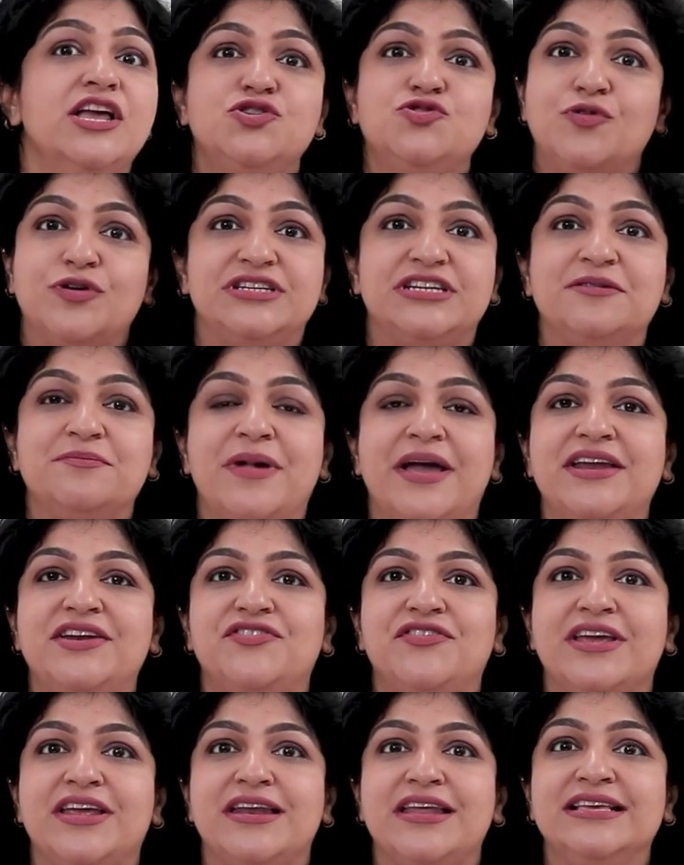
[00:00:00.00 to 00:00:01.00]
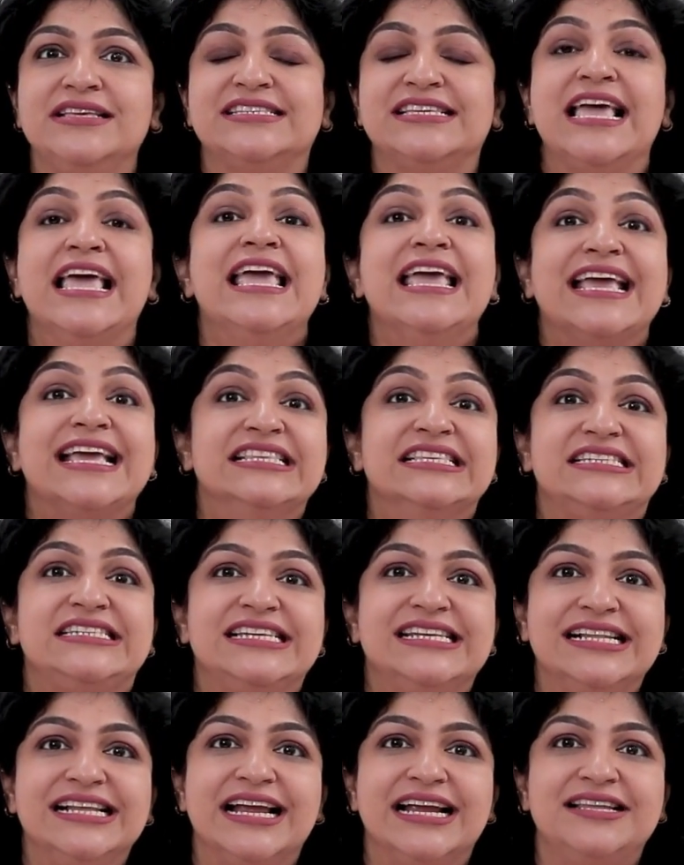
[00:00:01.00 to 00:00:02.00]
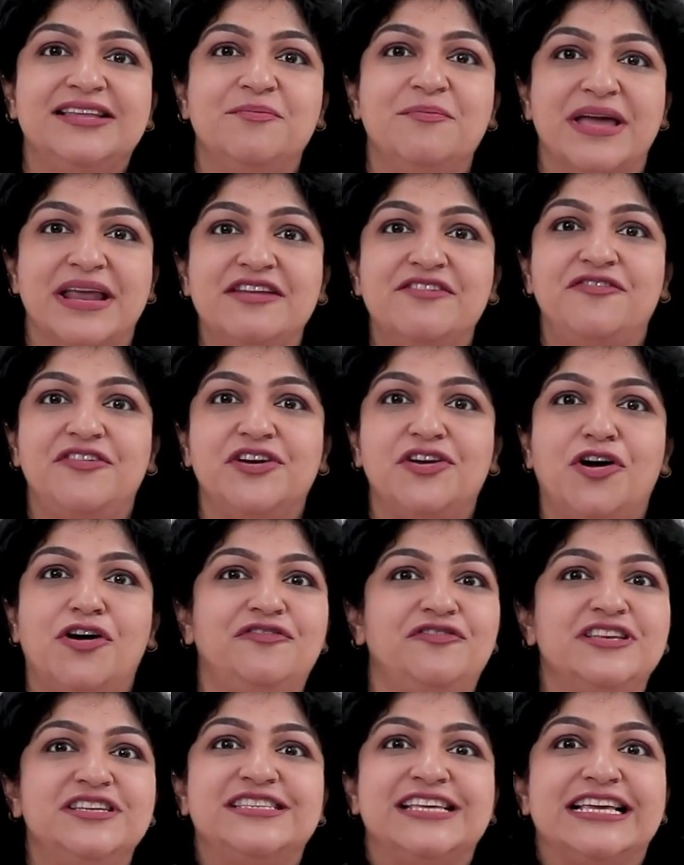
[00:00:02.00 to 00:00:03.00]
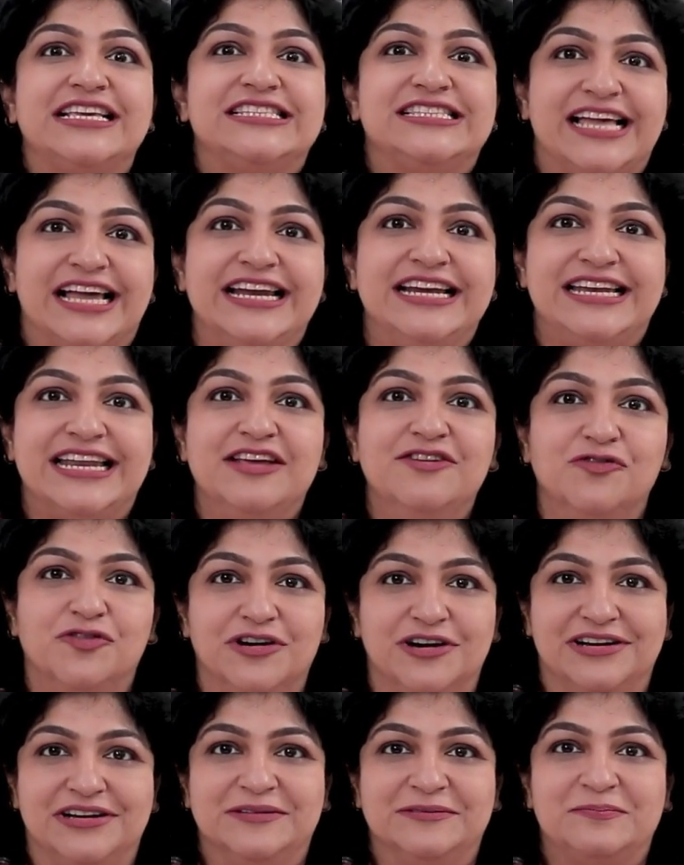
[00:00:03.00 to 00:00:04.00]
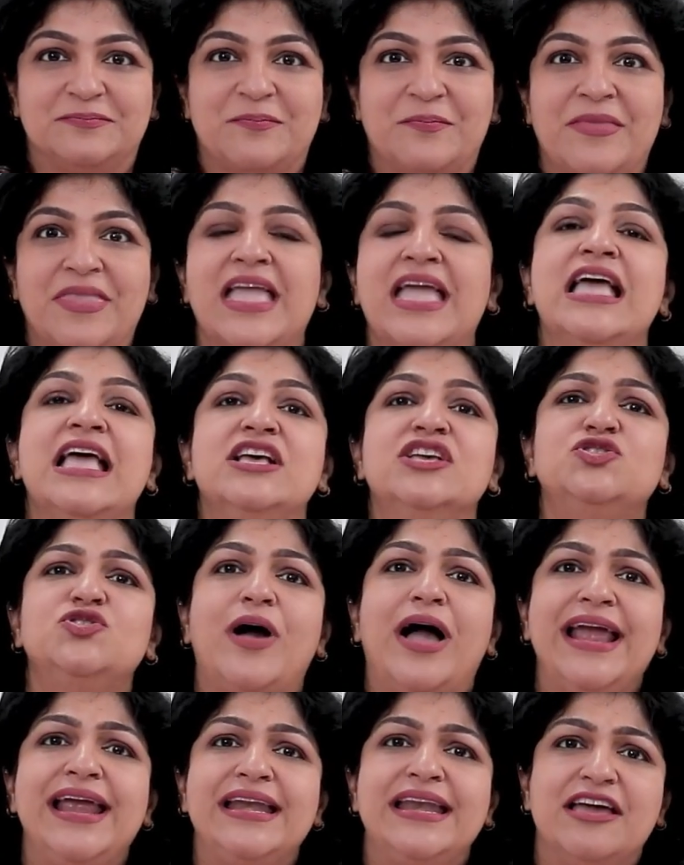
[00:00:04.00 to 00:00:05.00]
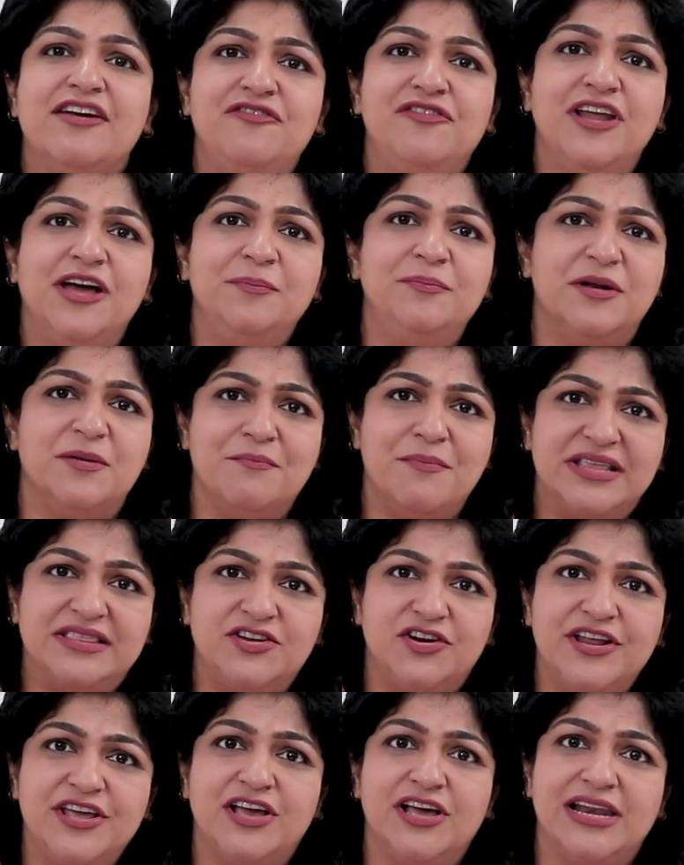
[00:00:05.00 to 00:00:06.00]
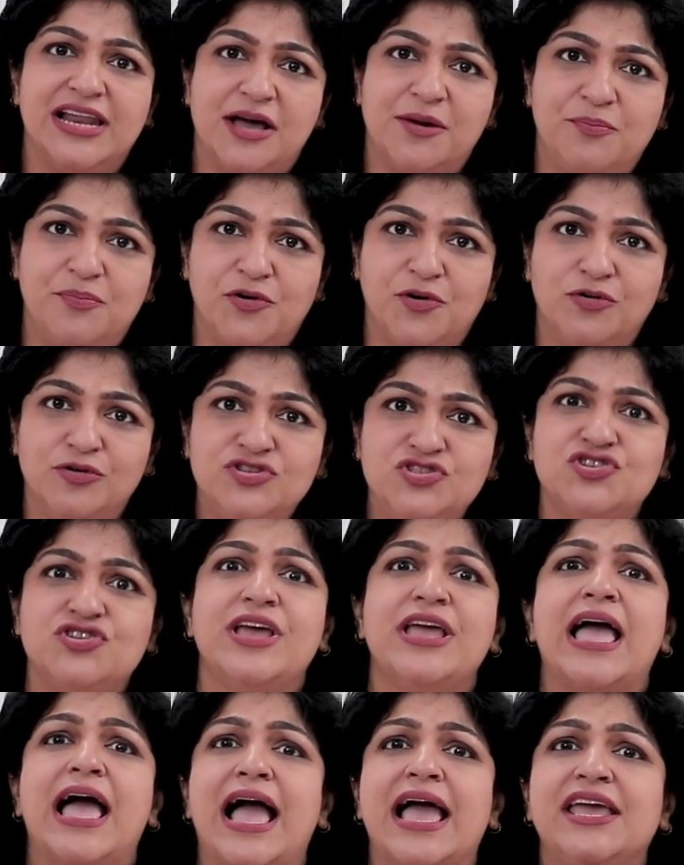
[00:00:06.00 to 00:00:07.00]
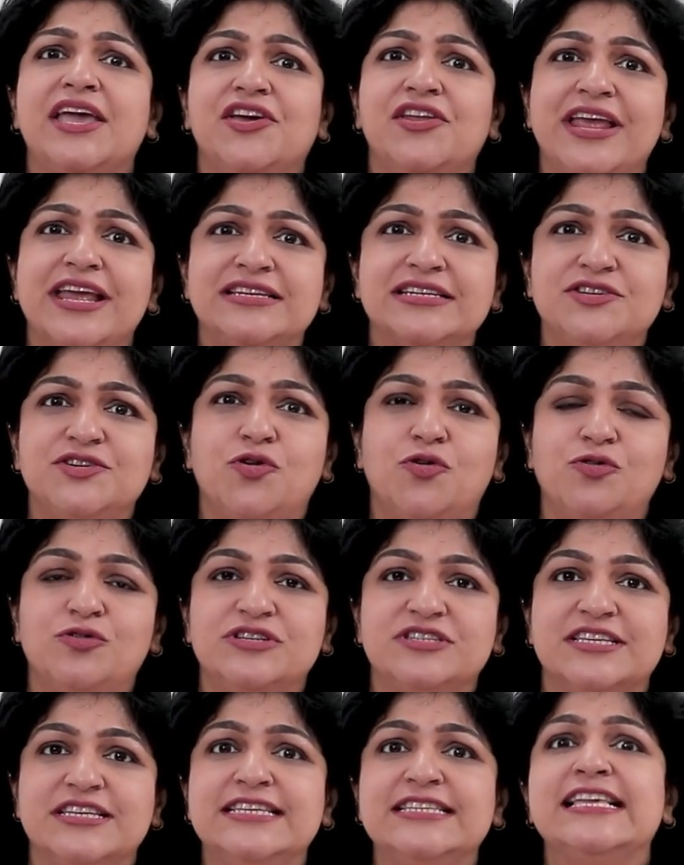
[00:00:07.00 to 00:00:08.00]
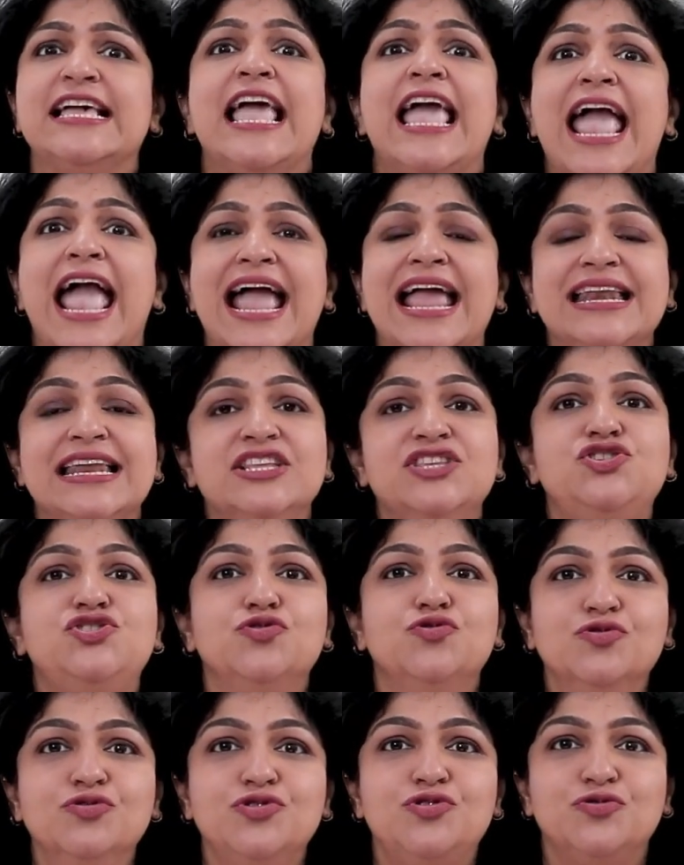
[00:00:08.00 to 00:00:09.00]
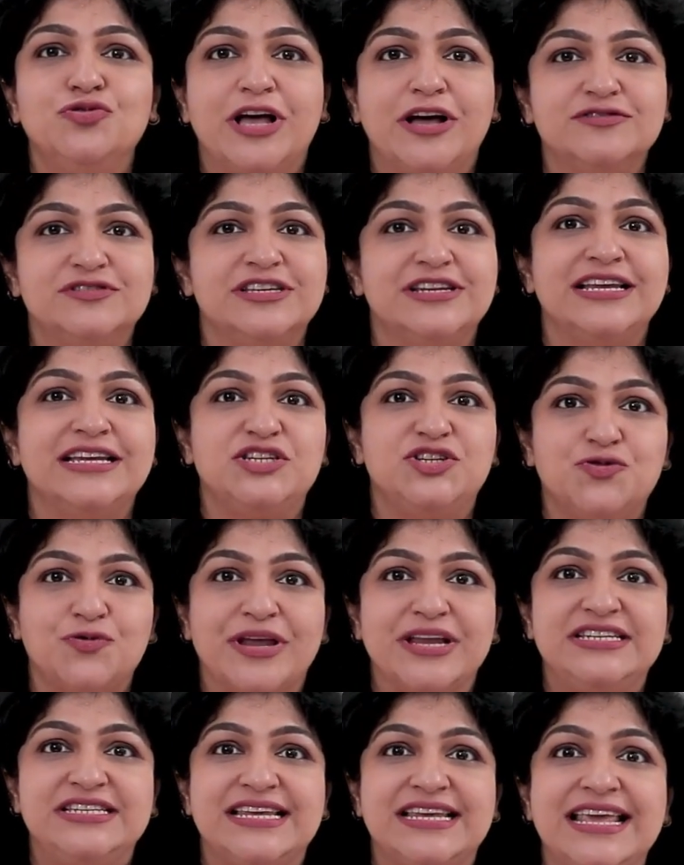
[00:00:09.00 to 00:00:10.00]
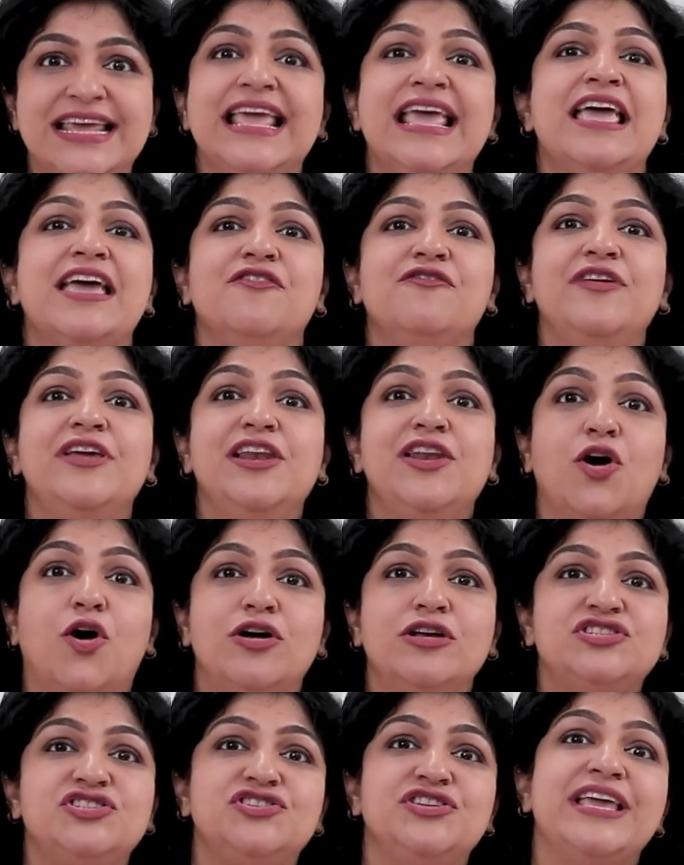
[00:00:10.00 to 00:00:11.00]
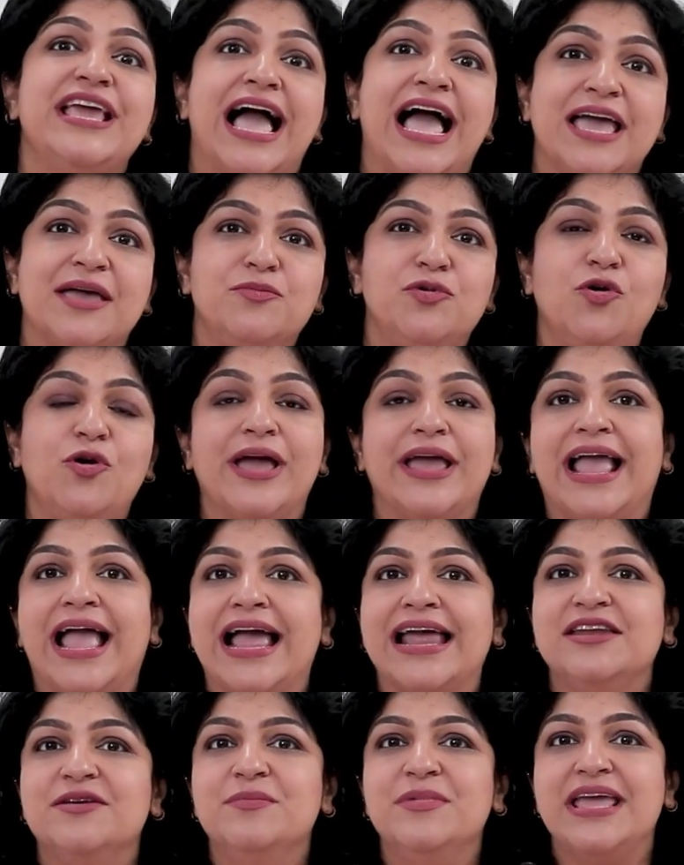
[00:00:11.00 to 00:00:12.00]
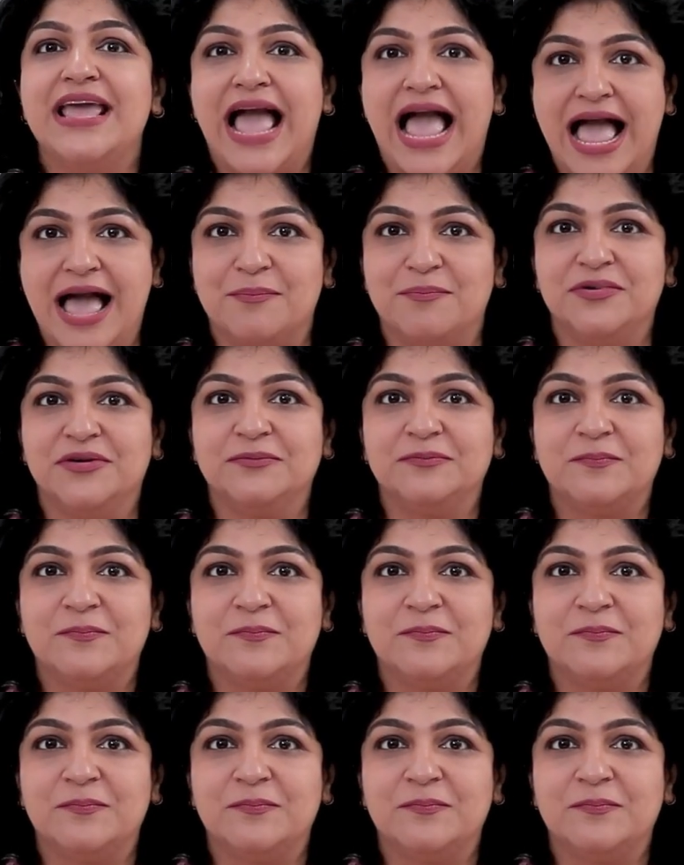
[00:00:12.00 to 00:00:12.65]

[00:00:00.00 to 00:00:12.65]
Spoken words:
to attend my trainings, can still get the benefit of this exciting world. So I developed methodical approach, I created courses, and in June 2020, we launched the Eyebrow Academy app.